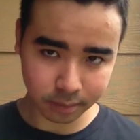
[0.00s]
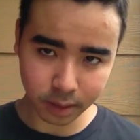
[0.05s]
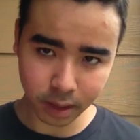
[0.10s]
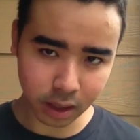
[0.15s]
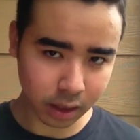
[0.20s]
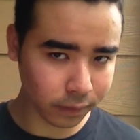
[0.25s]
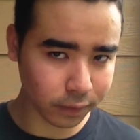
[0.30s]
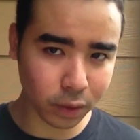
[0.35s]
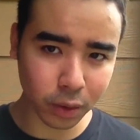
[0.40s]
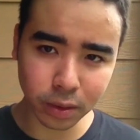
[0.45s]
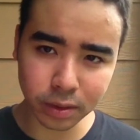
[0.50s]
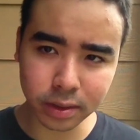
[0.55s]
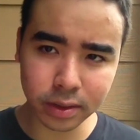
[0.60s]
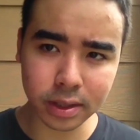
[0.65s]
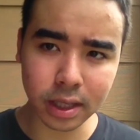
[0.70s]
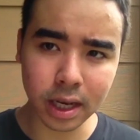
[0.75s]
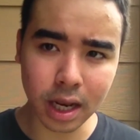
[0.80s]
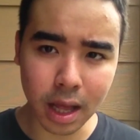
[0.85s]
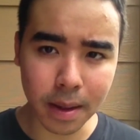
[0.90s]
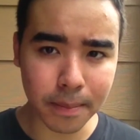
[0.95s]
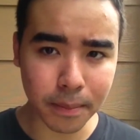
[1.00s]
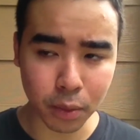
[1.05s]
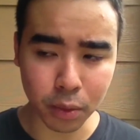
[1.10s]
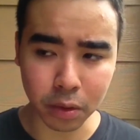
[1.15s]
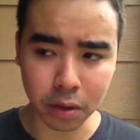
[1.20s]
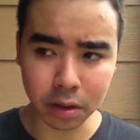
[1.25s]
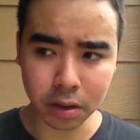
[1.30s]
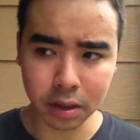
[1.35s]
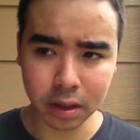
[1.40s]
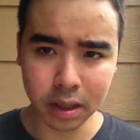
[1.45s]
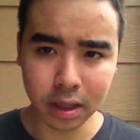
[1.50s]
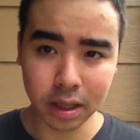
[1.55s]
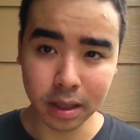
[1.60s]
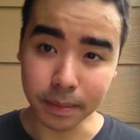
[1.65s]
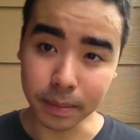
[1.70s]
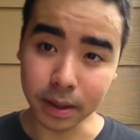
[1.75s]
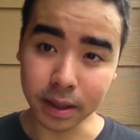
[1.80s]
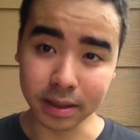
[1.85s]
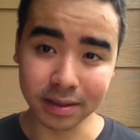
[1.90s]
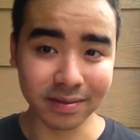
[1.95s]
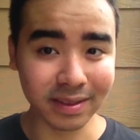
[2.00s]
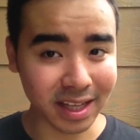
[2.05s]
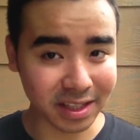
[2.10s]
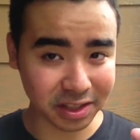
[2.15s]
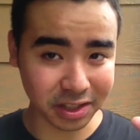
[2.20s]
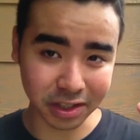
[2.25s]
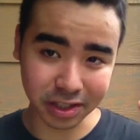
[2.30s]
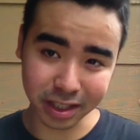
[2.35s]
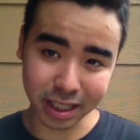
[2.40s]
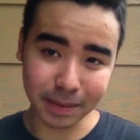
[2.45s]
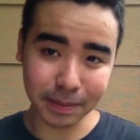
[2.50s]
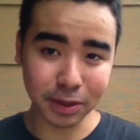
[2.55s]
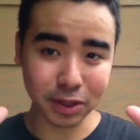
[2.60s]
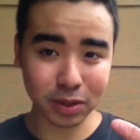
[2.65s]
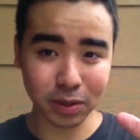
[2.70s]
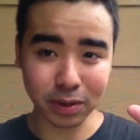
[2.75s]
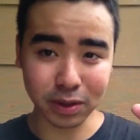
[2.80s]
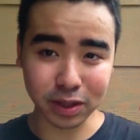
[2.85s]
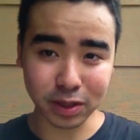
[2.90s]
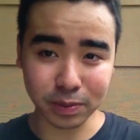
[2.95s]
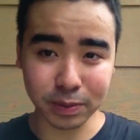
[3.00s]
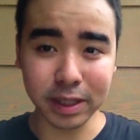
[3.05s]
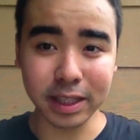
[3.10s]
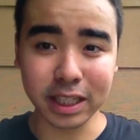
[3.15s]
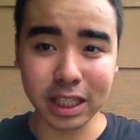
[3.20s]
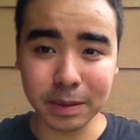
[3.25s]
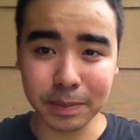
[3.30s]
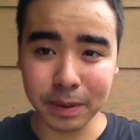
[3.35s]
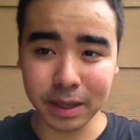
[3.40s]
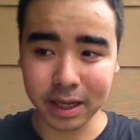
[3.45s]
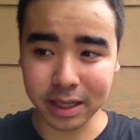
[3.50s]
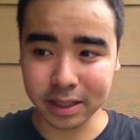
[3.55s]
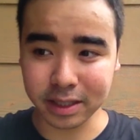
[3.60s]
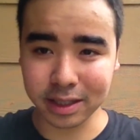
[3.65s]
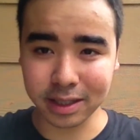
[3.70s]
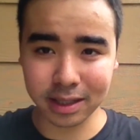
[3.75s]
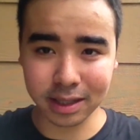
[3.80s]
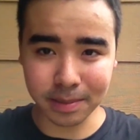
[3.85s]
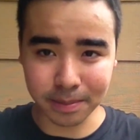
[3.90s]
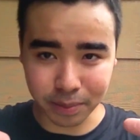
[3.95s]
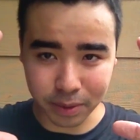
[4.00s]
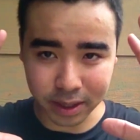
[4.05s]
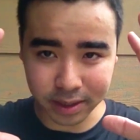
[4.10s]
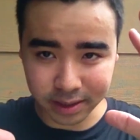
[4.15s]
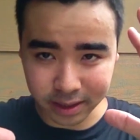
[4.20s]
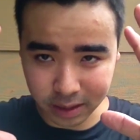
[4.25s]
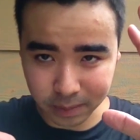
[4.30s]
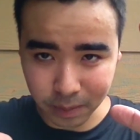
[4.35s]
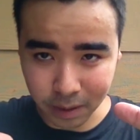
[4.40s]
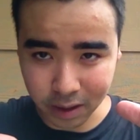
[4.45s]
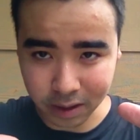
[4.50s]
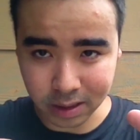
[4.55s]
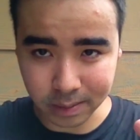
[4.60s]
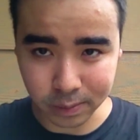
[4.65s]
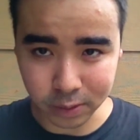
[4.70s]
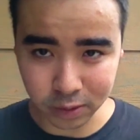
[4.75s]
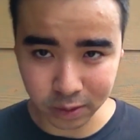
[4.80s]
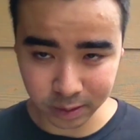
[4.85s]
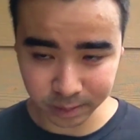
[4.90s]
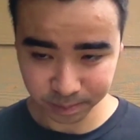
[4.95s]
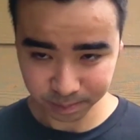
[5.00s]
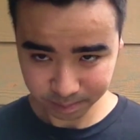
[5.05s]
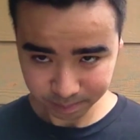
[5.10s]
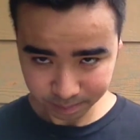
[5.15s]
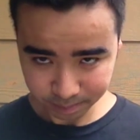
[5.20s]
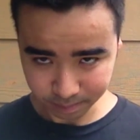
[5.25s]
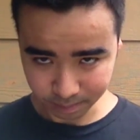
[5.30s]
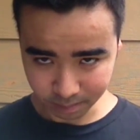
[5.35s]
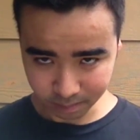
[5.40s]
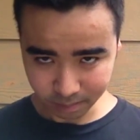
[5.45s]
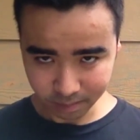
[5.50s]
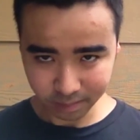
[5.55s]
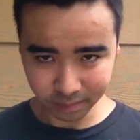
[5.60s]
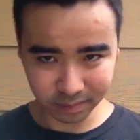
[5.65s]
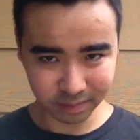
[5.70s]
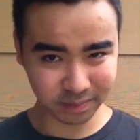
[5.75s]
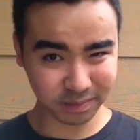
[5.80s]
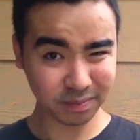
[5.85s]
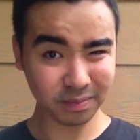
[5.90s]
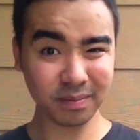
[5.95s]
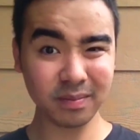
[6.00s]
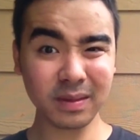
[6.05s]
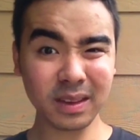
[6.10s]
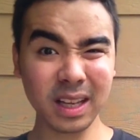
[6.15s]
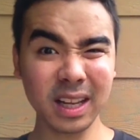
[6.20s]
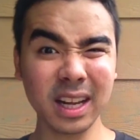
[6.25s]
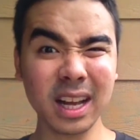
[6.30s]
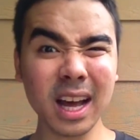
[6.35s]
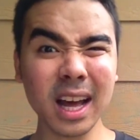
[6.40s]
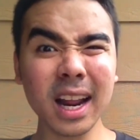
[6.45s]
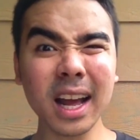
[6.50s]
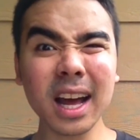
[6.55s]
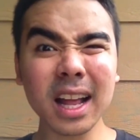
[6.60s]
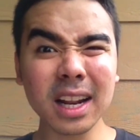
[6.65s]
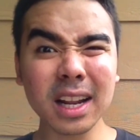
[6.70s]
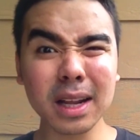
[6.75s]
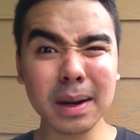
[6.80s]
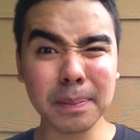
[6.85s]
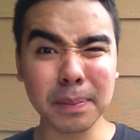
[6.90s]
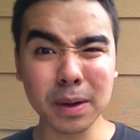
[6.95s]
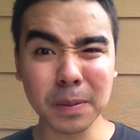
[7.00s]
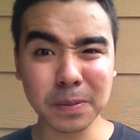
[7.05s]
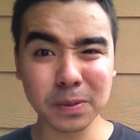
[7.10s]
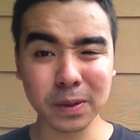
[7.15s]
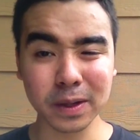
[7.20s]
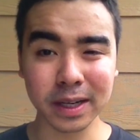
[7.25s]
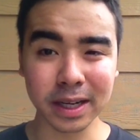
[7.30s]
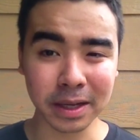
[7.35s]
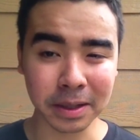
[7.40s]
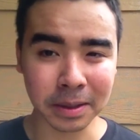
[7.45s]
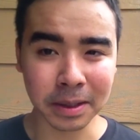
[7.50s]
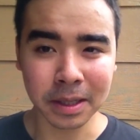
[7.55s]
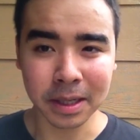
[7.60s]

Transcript: of course, there's a lot more, but that's just to keep it short and sweet, keep it as compressed as possible. God, I got a lot of burps right now.